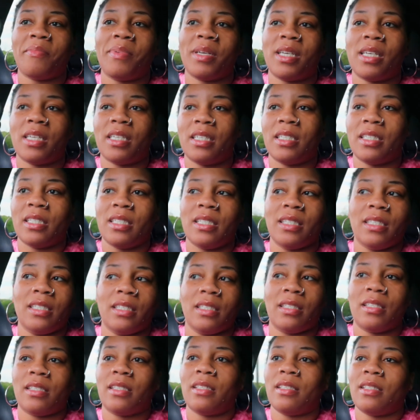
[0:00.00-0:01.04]

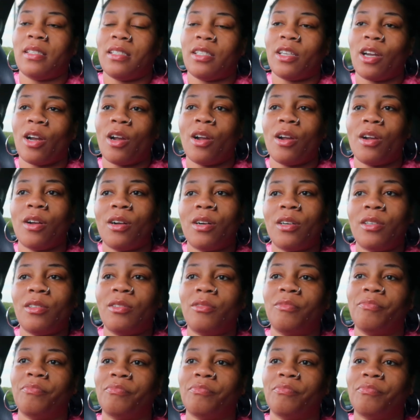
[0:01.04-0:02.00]
Because, girl,